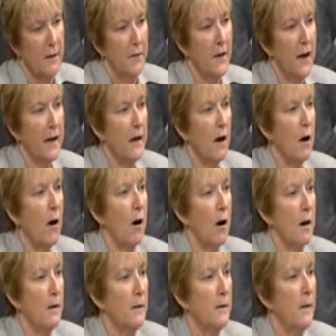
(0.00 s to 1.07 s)
They
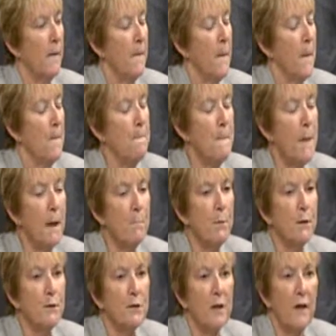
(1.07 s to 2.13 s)
are
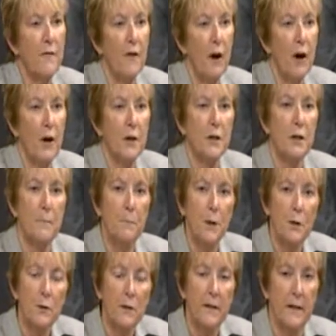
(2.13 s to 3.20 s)
members of our
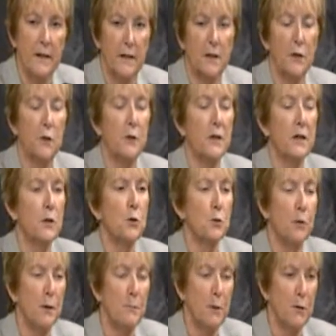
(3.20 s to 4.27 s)
communities who
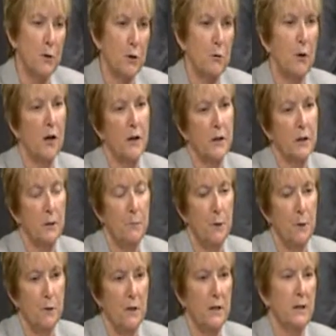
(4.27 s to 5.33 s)
contribute to our
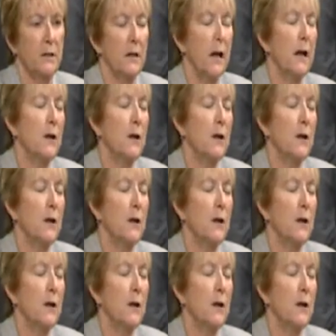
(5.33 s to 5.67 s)
communities,